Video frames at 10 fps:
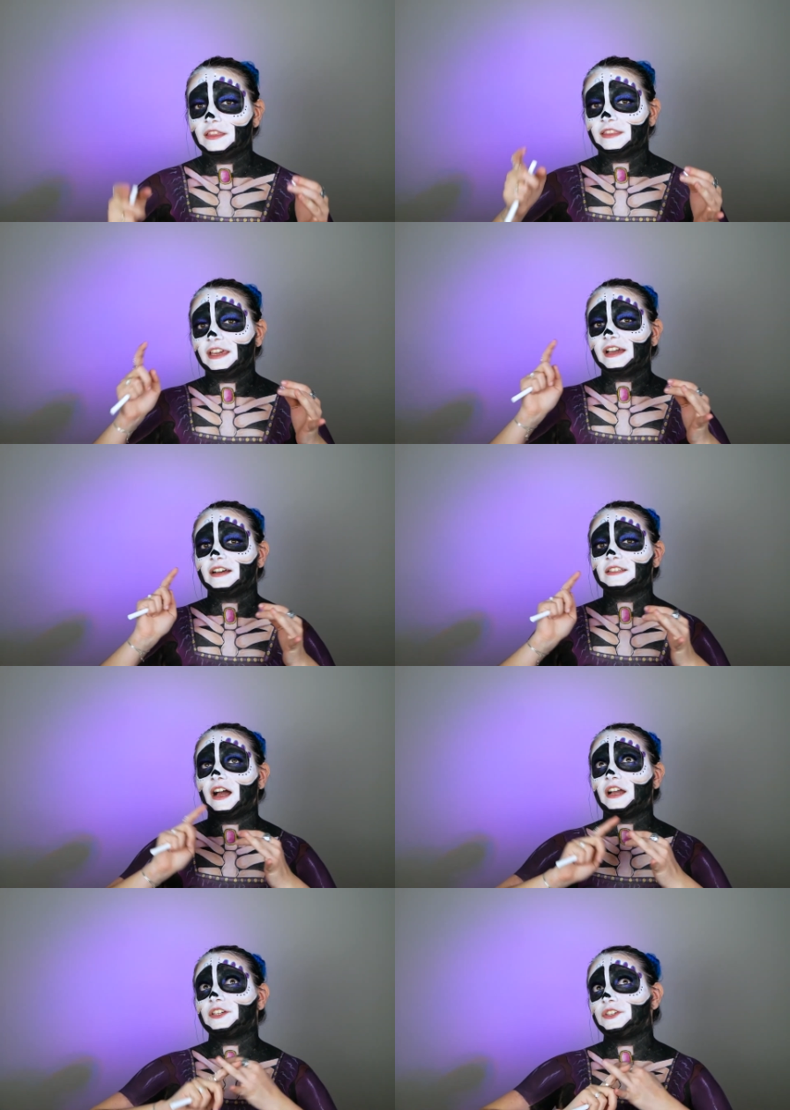They had
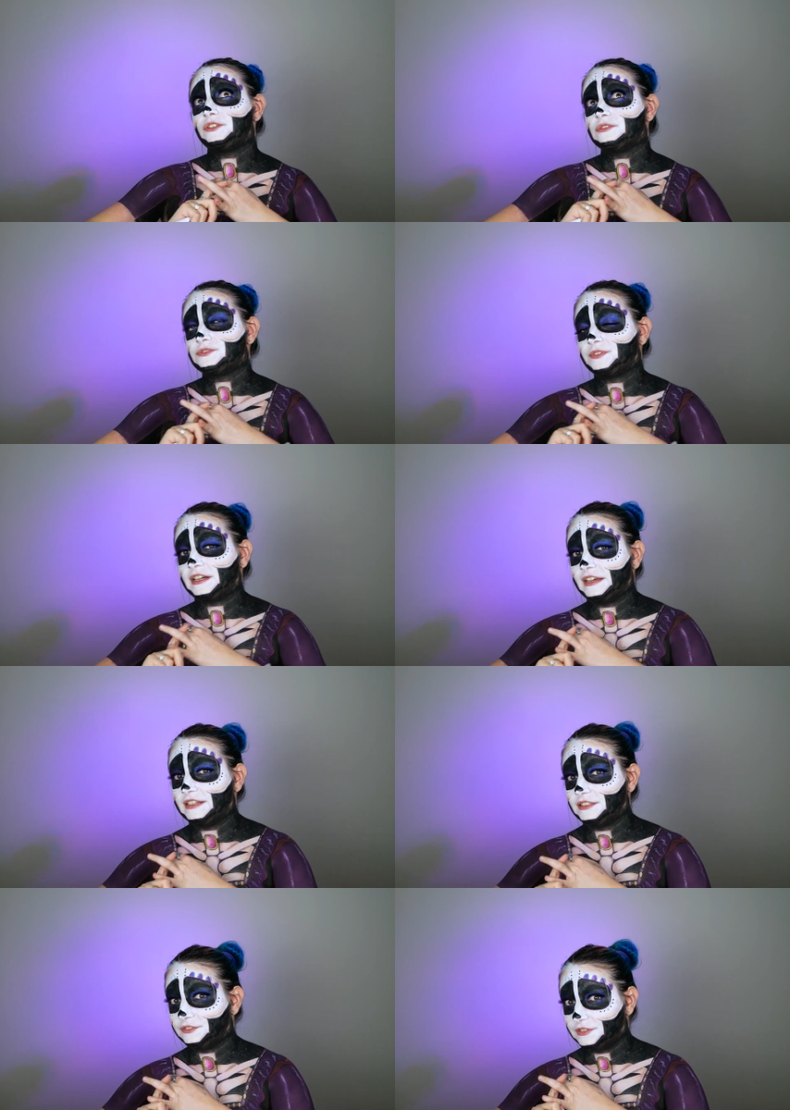a huge
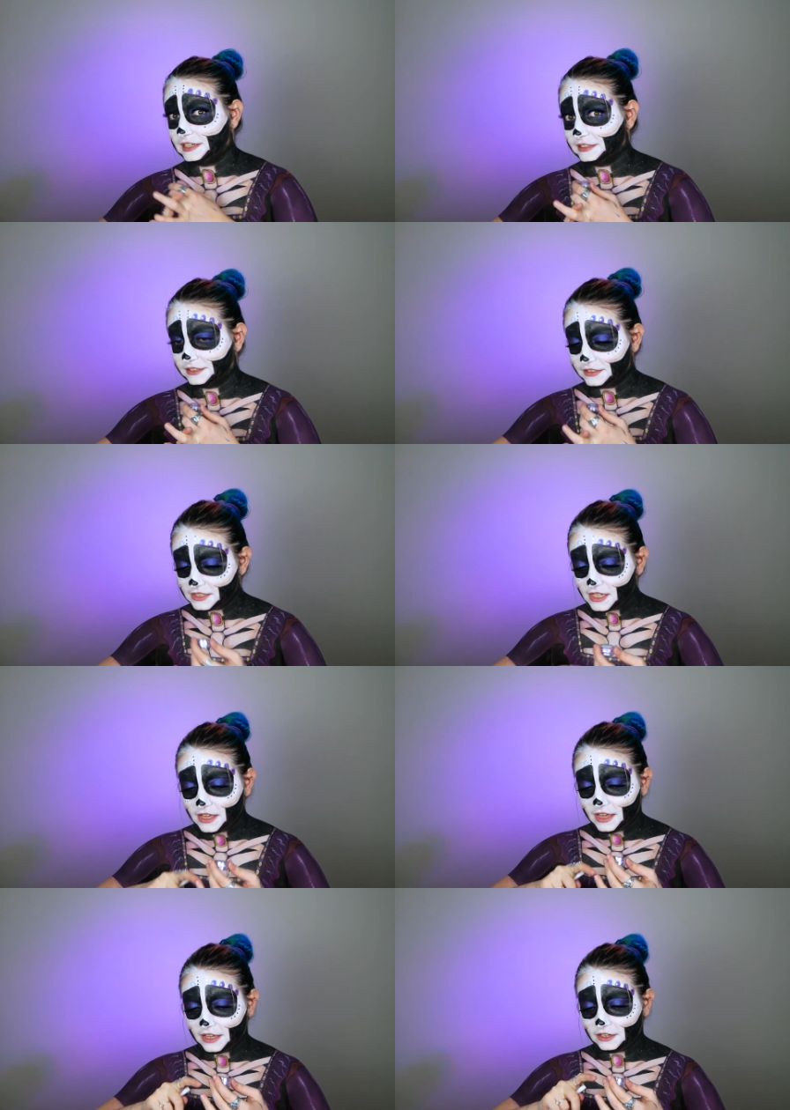variety of glitters
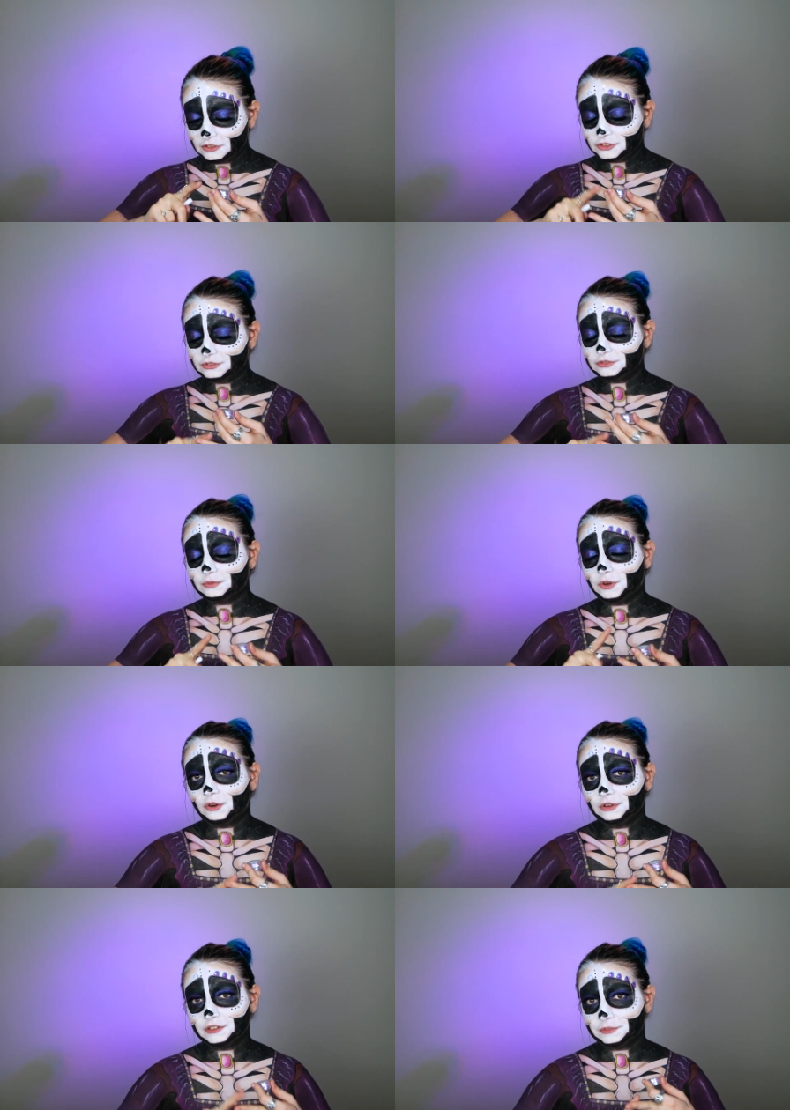and also
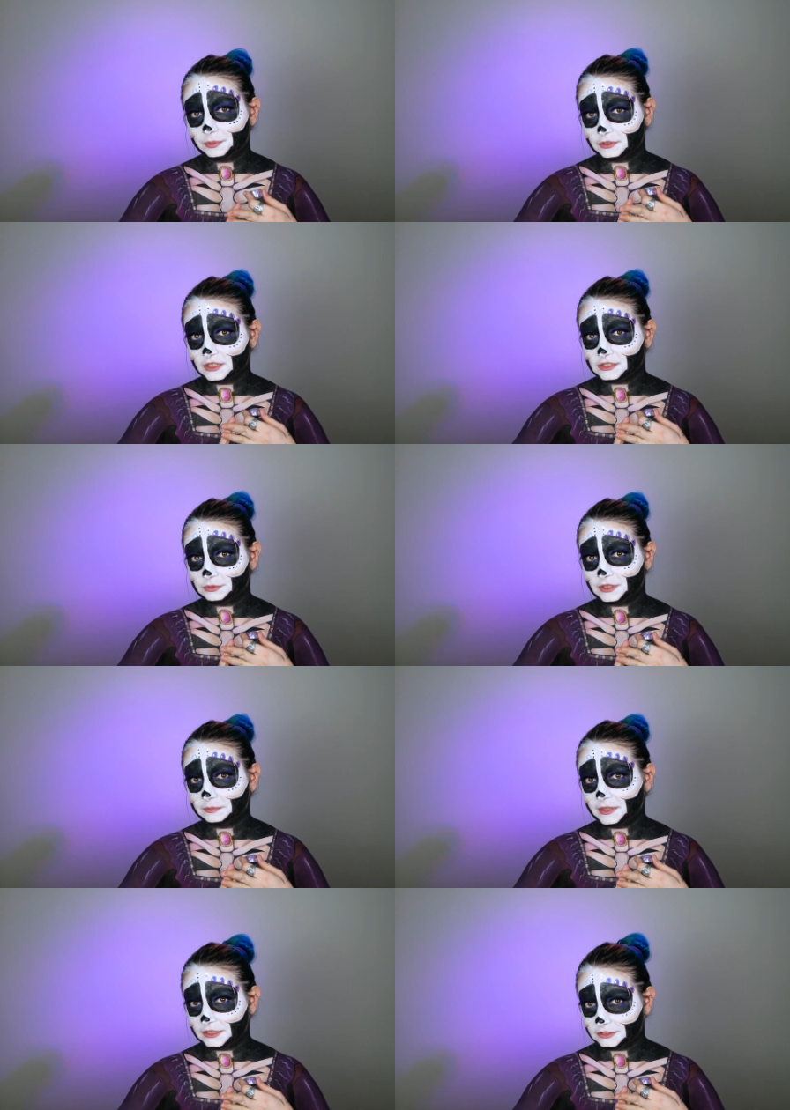all their products were
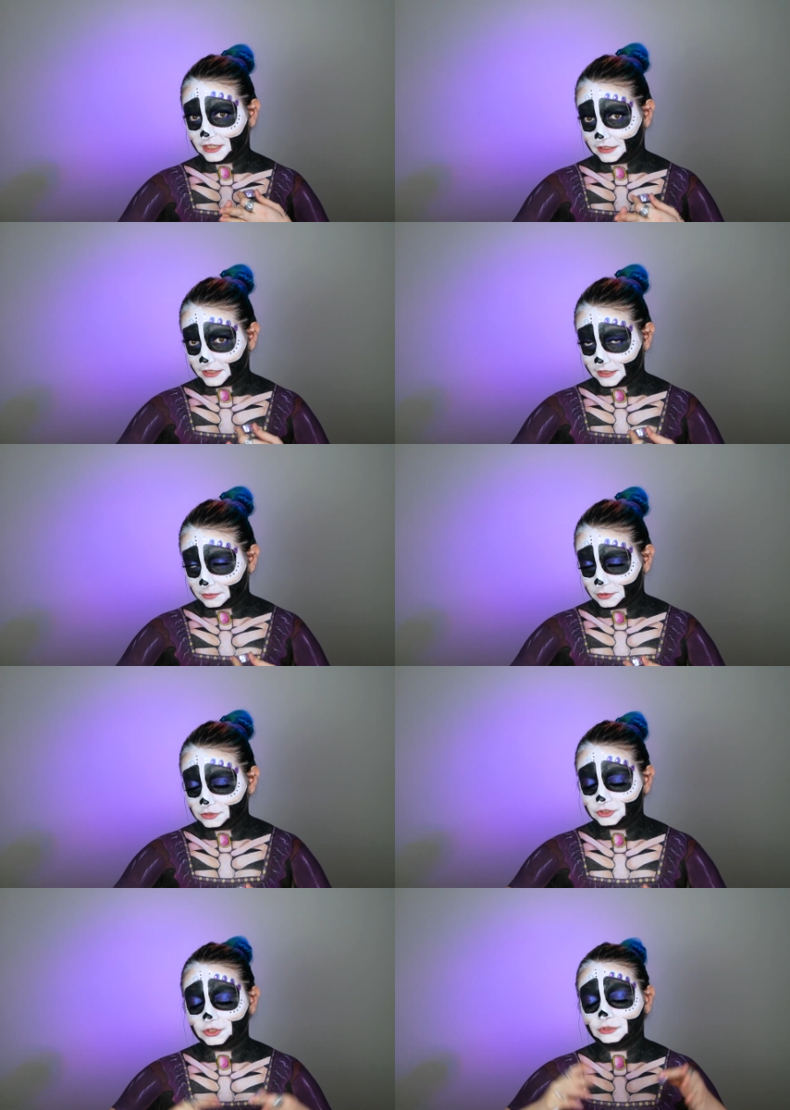biodegradable,
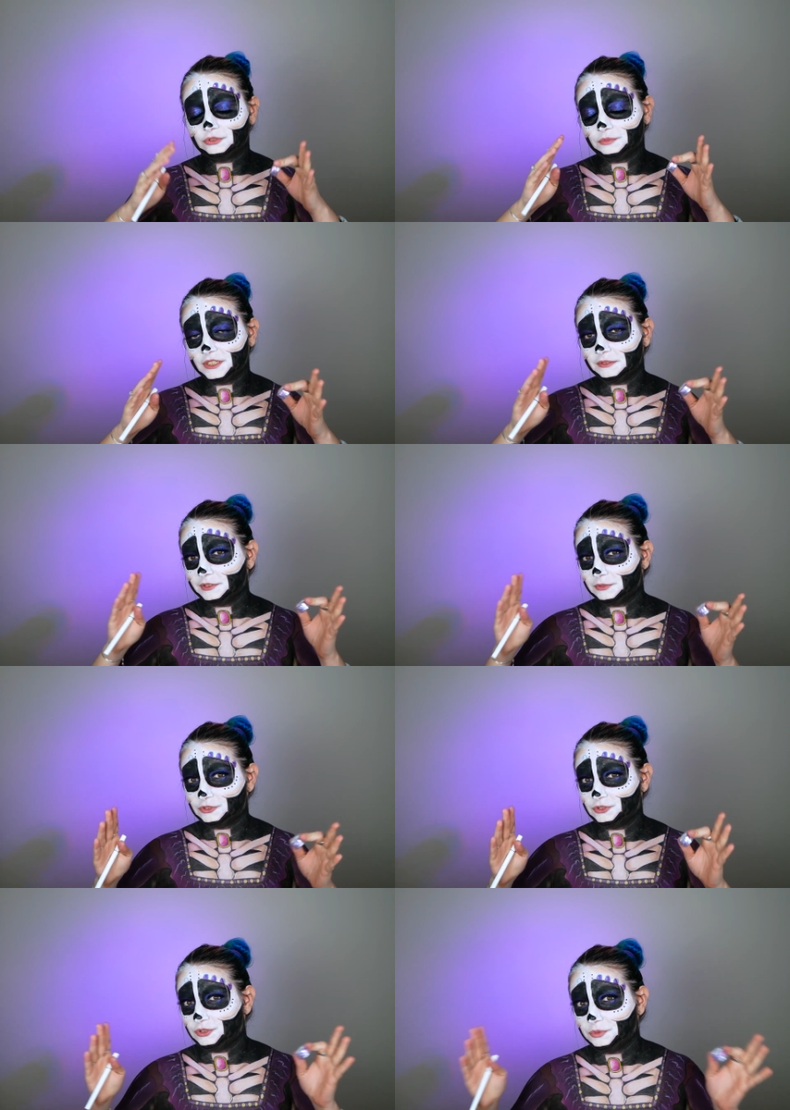so to me it
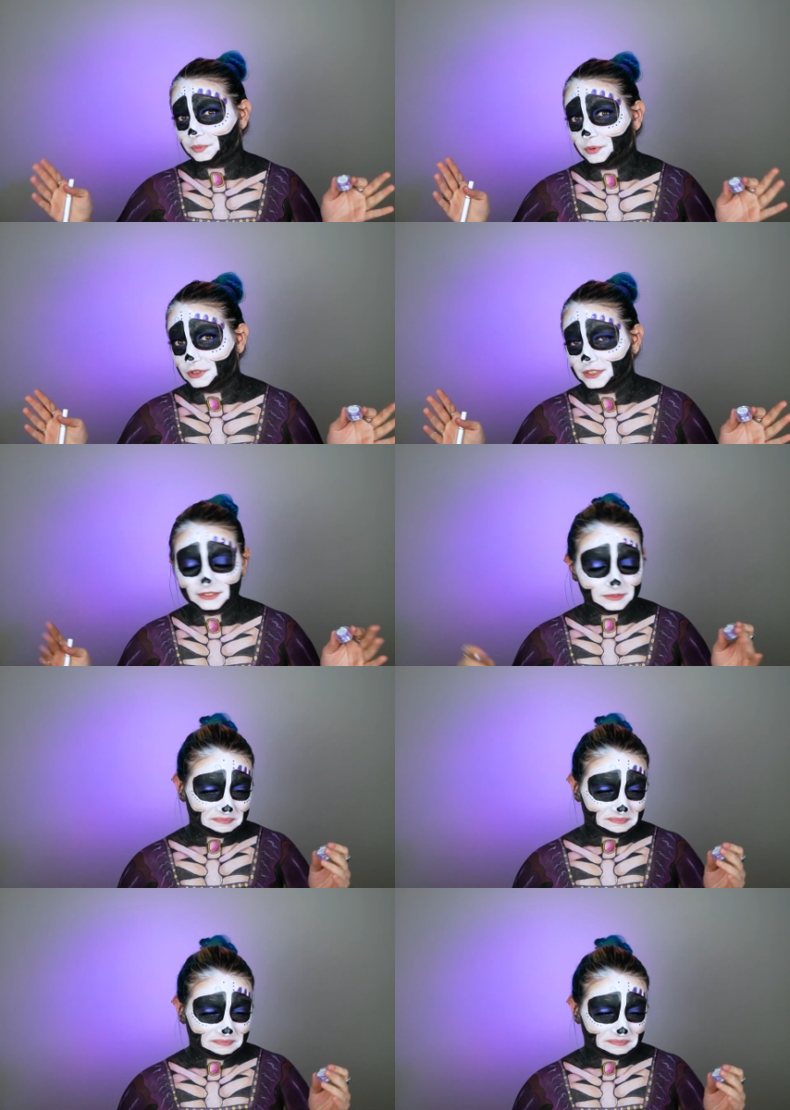was so important.